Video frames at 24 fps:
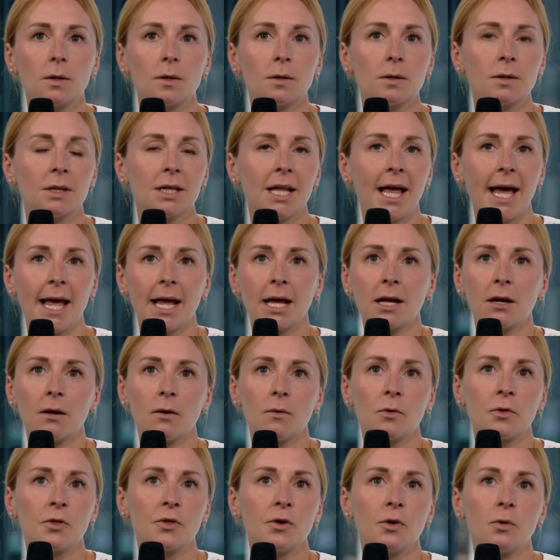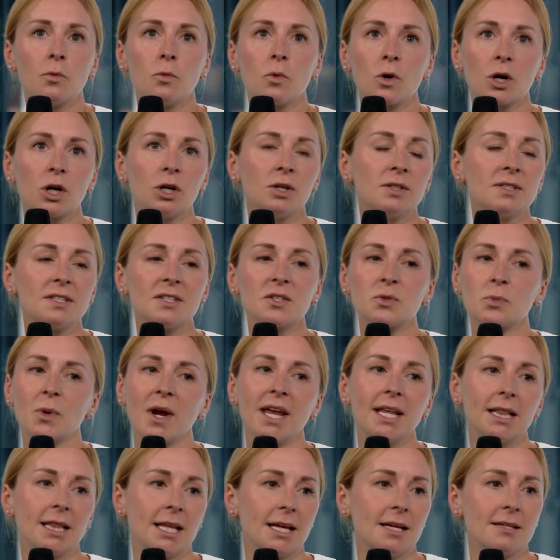like the world is
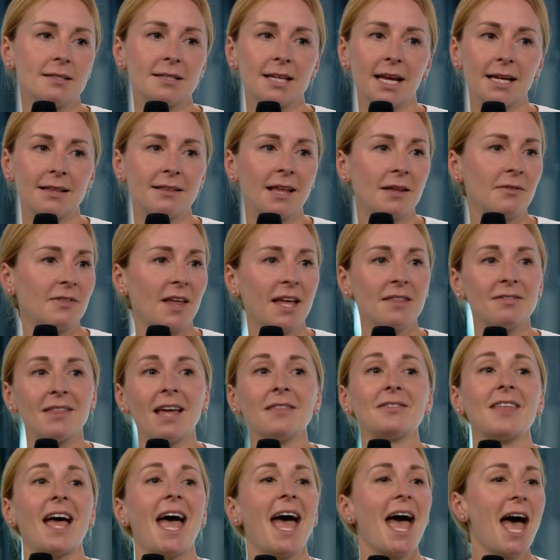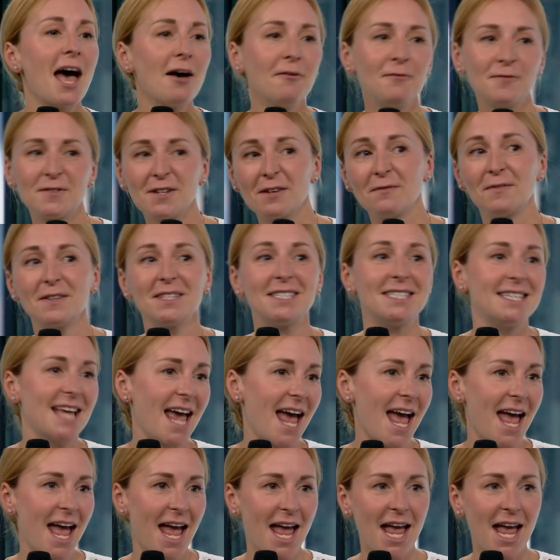weightless, like that the heft of a
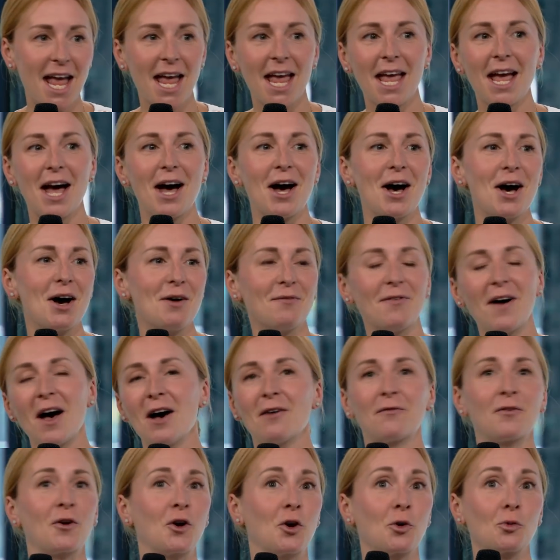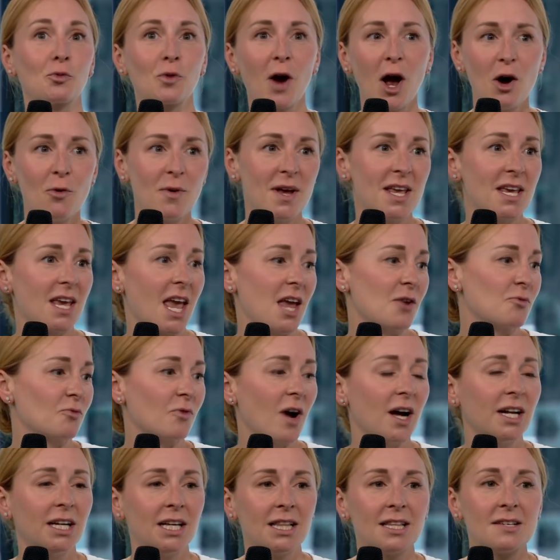day of growing and
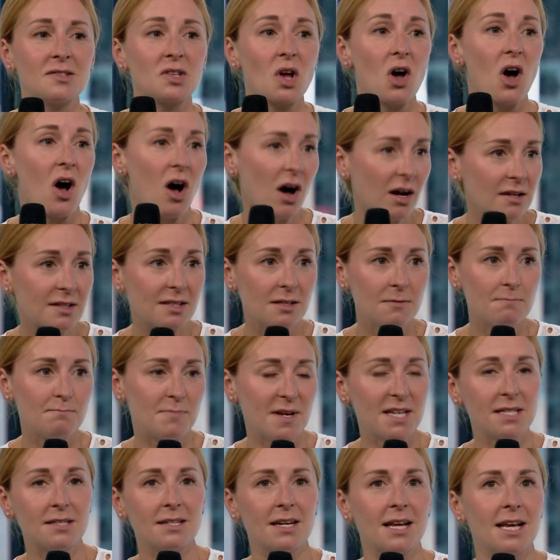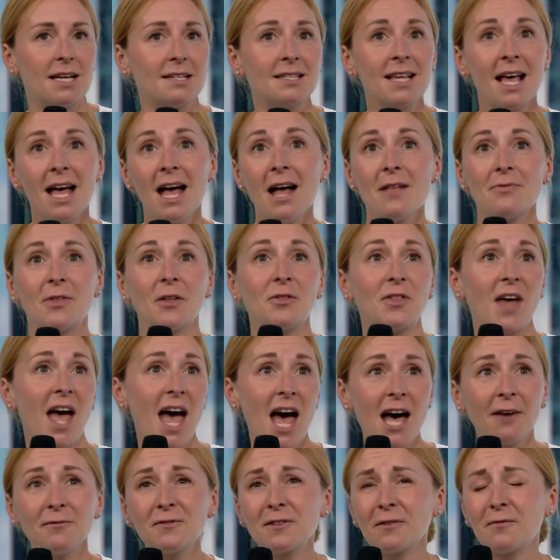running this awesome business, that the
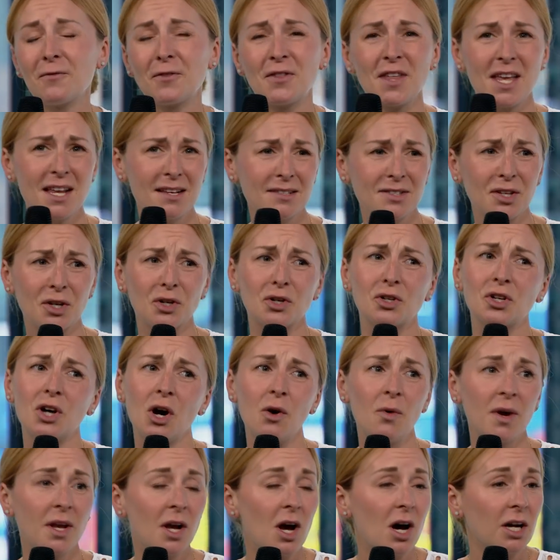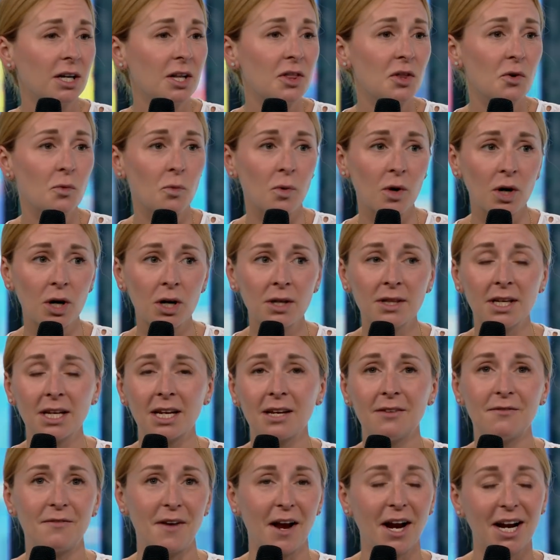heft of things that are going on in the world that
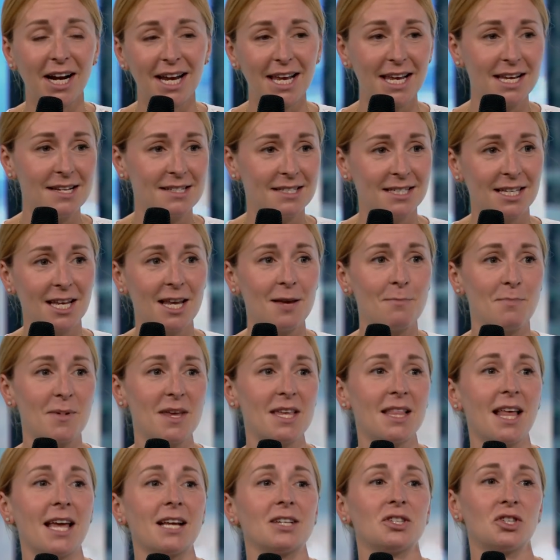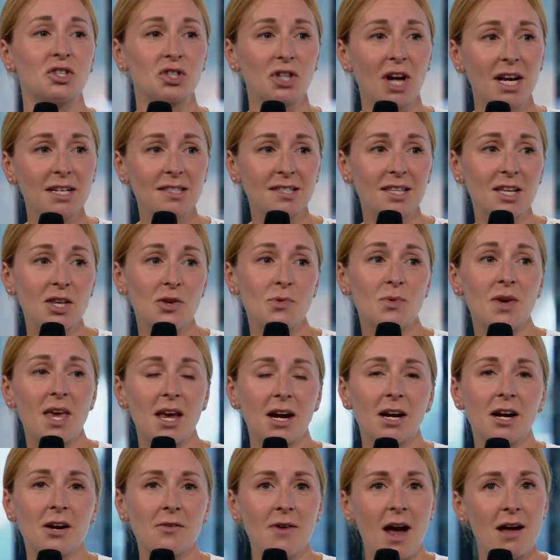could very easily be like stress that you
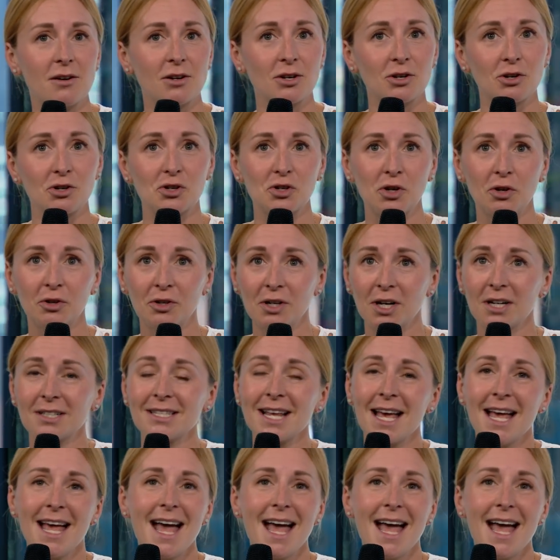carry around on your shoulders.